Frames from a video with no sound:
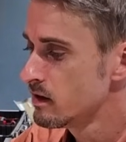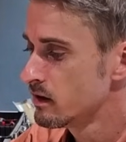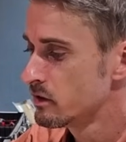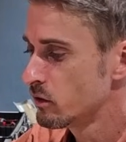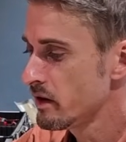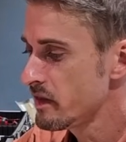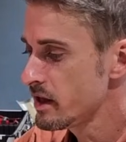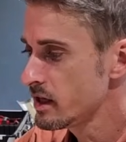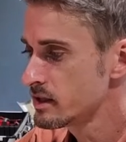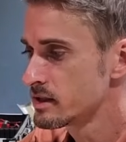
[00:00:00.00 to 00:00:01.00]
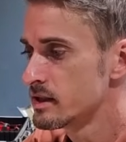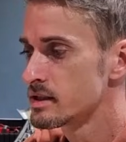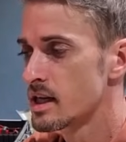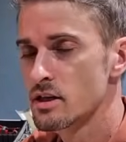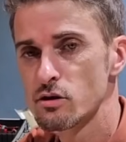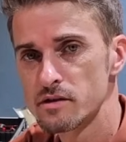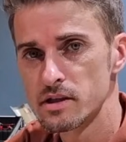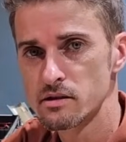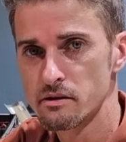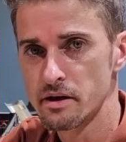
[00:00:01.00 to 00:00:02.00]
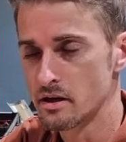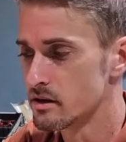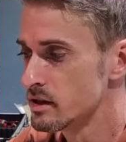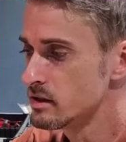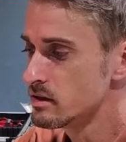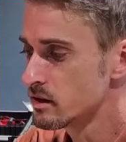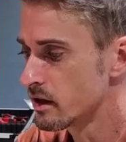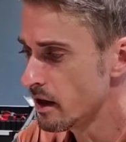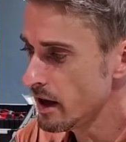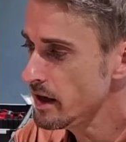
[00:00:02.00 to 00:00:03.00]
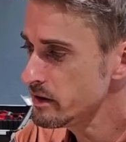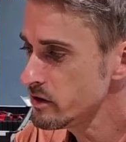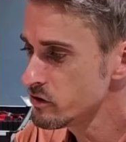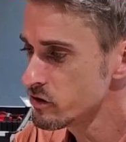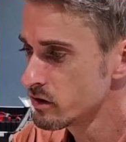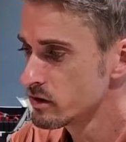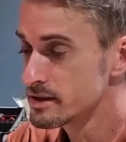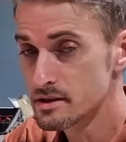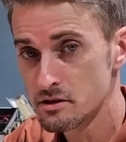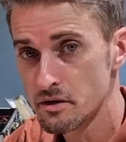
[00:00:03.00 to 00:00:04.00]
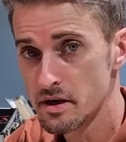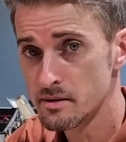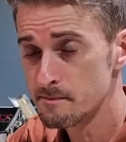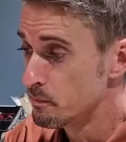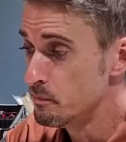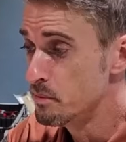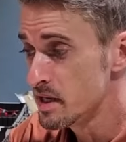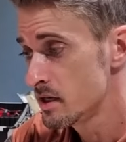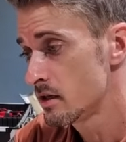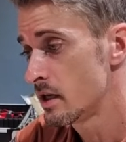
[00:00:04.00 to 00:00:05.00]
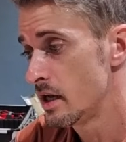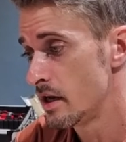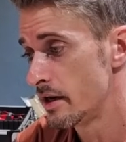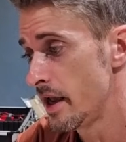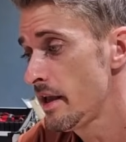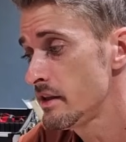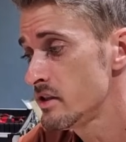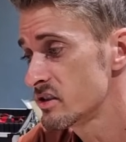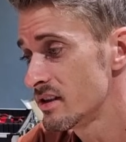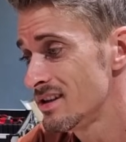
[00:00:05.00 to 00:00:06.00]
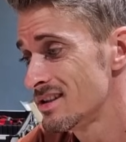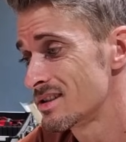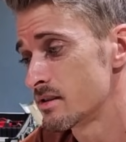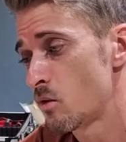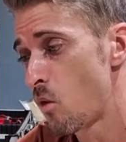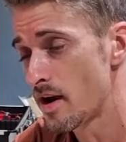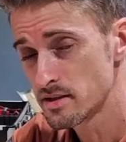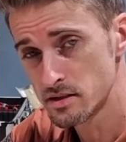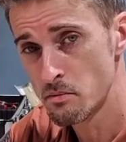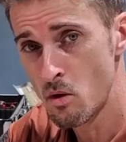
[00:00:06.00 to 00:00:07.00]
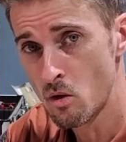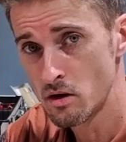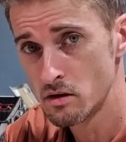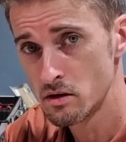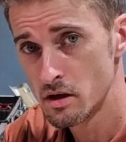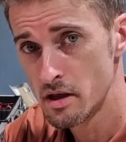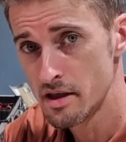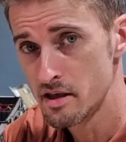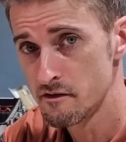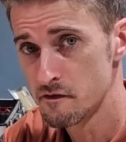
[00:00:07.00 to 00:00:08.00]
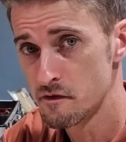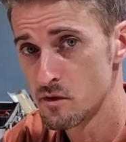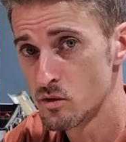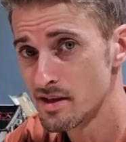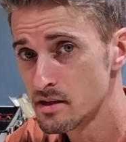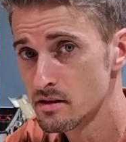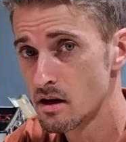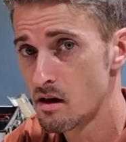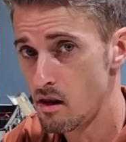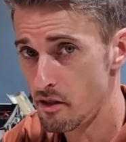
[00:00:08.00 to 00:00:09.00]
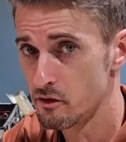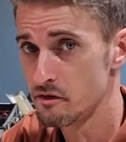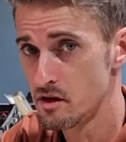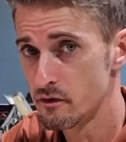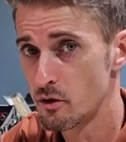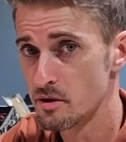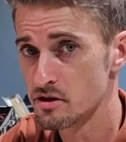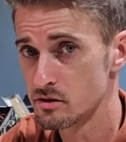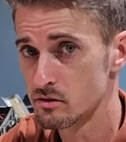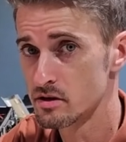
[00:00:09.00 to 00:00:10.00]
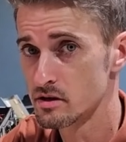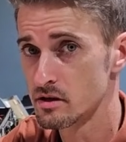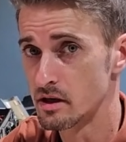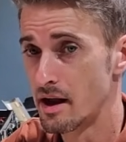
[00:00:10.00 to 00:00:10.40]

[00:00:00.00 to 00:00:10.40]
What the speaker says: The only thing is the size of the screen. This is an 8-inch screen. Being an 8-inch screen, it's quite small if you need a lot of information on the screen.